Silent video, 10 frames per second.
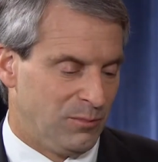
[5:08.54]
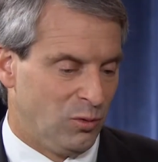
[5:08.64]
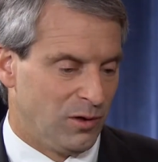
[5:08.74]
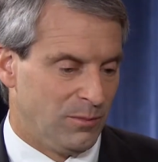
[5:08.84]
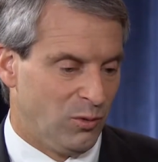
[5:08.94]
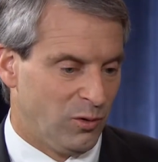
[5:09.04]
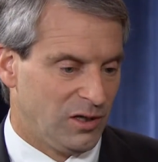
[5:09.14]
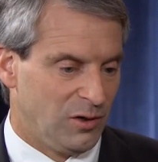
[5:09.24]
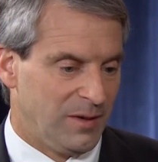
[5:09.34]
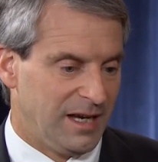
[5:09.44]
important
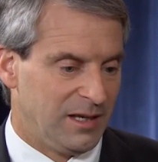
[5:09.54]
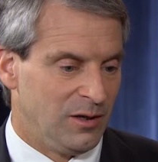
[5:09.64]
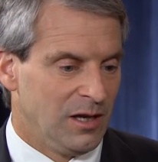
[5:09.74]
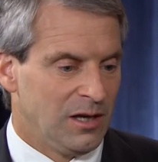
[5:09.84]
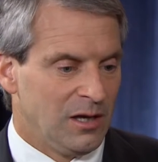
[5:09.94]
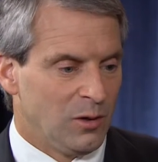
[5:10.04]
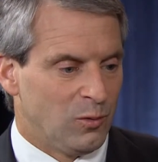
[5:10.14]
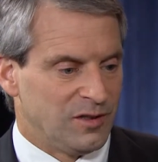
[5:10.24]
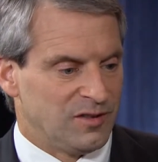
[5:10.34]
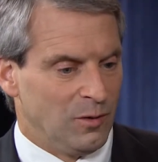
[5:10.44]
point you made was